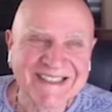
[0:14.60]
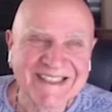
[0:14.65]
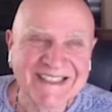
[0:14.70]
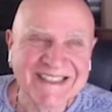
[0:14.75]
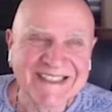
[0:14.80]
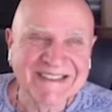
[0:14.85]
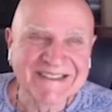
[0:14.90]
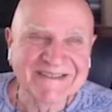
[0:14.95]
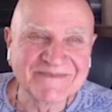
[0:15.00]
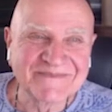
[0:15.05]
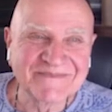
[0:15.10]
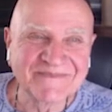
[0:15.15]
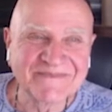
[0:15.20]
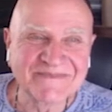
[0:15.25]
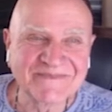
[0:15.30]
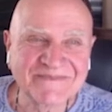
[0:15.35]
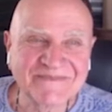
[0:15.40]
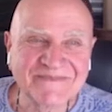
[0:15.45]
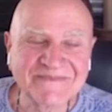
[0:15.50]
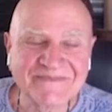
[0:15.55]
George
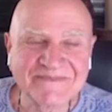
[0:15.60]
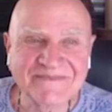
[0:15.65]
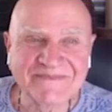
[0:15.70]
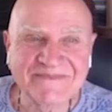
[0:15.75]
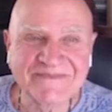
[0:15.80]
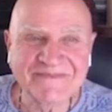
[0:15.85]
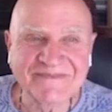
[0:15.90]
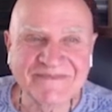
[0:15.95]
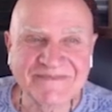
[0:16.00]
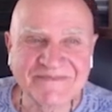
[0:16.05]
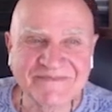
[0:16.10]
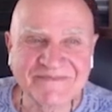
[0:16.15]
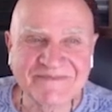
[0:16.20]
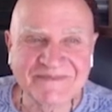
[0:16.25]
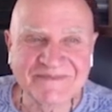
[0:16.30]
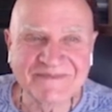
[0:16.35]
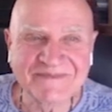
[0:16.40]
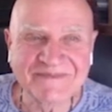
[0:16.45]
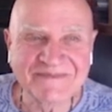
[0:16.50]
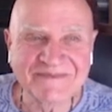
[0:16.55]
Moscona,
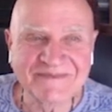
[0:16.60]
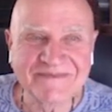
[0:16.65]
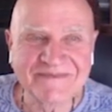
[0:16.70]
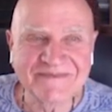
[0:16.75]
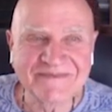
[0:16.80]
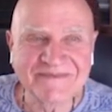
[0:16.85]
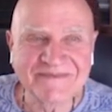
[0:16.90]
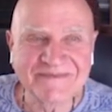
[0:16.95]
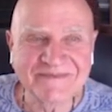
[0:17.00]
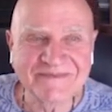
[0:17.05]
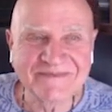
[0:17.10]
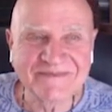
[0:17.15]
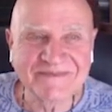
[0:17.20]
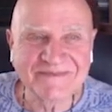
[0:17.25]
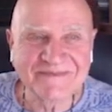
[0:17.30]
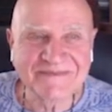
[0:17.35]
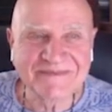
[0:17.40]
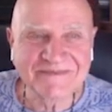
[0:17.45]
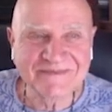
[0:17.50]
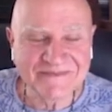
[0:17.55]
welcome.
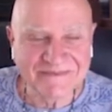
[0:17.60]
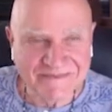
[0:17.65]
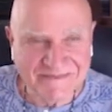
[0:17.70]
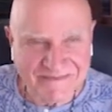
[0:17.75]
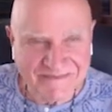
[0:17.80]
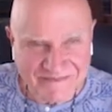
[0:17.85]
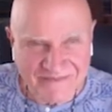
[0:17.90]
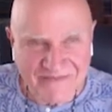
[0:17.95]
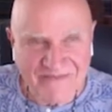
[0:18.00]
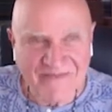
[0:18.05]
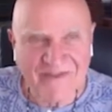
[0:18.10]
I'm so